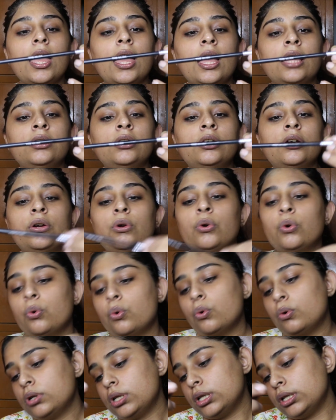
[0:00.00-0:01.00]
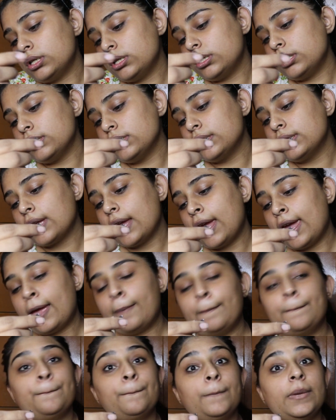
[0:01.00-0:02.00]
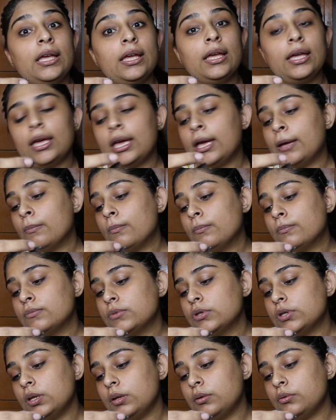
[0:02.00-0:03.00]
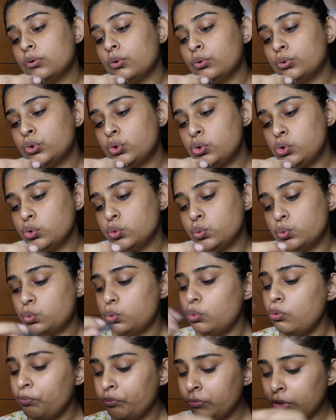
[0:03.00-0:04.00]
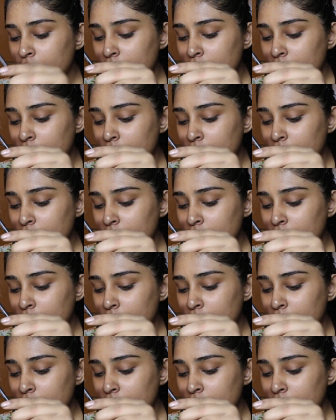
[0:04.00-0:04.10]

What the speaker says: and the code is MBM02.